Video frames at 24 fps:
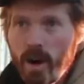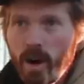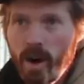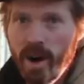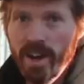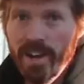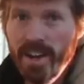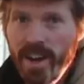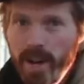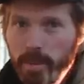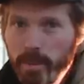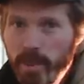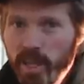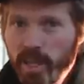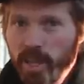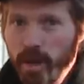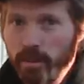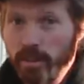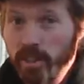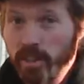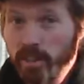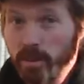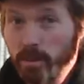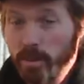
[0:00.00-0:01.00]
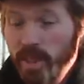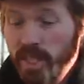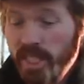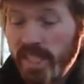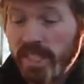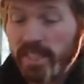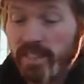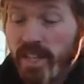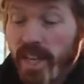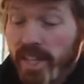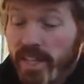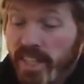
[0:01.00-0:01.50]
All right, now I'm gonna cover some
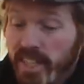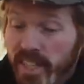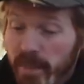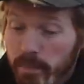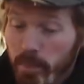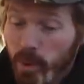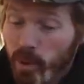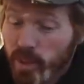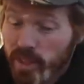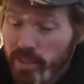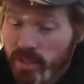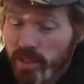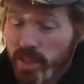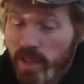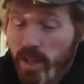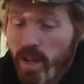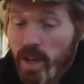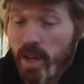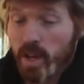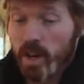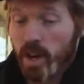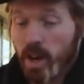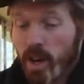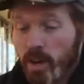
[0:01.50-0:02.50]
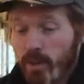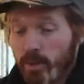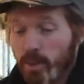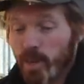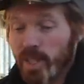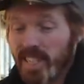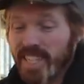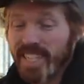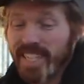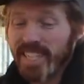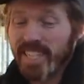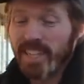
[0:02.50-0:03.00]
key technique points on
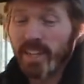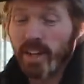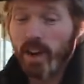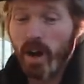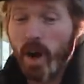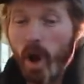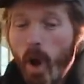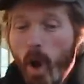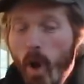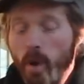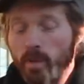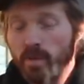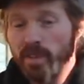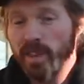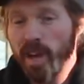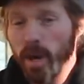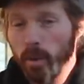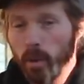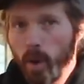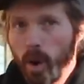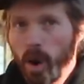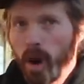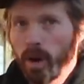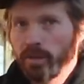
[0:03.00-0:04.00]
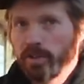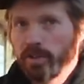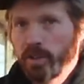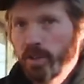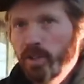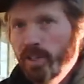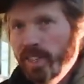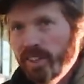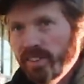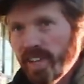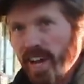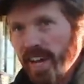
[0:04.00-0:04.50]
really getting over that wall after you
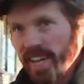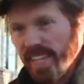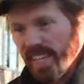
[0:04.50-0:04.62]
get that